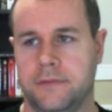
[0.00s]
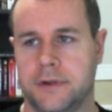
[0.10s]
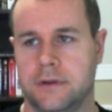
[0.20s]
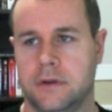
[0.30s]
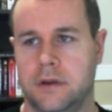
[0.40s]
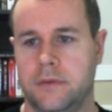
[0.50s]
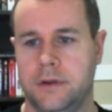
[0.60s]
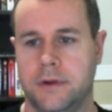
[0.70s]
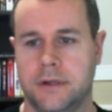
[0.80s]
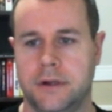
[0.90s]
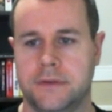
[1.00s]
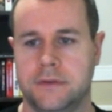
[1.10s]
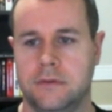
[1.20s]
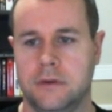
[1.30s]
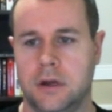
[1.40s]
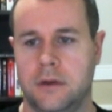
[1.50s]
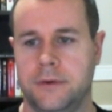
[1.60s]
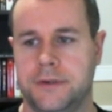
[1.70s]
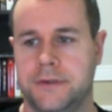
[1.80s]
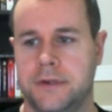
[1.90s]
Perfect. Okay, redirected us. Go to
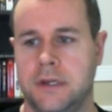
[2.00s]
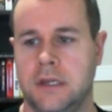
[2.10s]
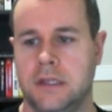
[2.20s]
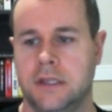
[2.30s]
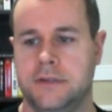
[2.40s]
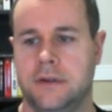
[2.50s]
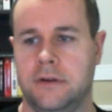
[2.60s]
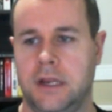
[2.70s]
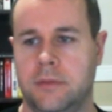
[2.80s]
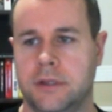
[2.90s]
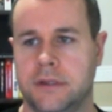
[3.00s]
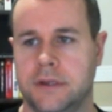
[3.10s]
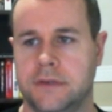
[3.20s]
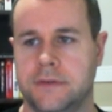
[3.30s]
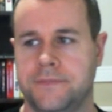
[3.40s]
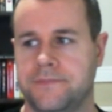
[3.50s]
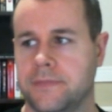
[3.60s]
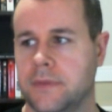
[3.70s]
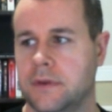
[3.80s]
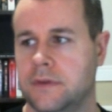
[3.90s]
commerce. Let's start enabling things.
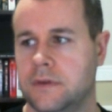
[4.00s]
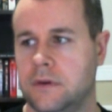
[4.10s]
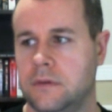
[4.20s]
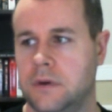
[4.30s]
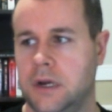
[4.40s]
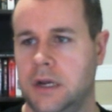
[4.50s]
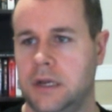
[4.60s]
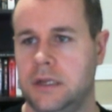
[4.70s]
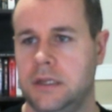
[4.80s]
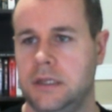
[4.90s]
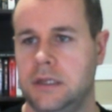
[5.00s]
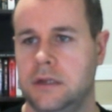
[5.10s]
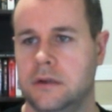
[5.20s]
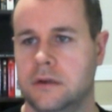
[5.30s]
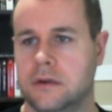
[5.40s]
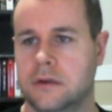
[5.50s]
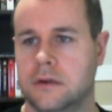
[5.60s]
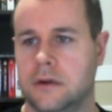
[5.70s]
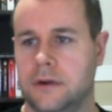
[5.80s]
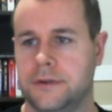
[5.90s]
So I need
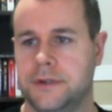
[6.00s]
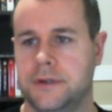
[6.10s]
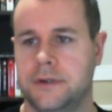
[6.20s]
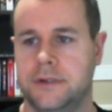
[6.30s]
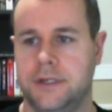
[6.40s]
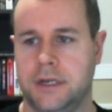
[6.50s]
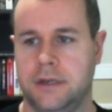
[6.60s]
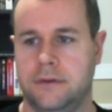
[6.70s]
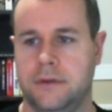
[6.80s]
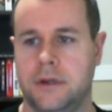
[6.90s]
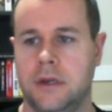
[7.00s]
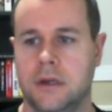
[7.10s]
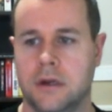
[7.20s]
cart, checkout,